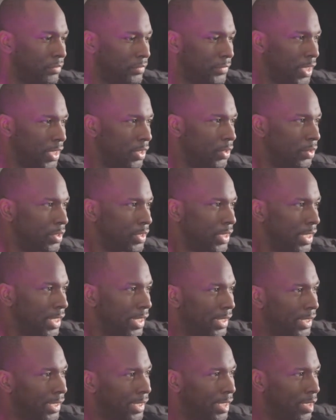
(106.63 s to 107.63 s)
I know it's kind
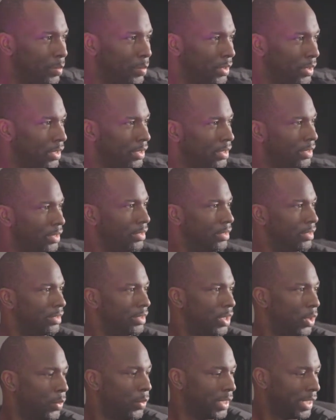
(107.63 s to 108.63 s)
of late to be
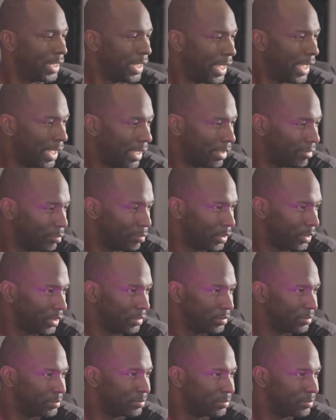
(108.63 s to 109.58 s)
going live, but.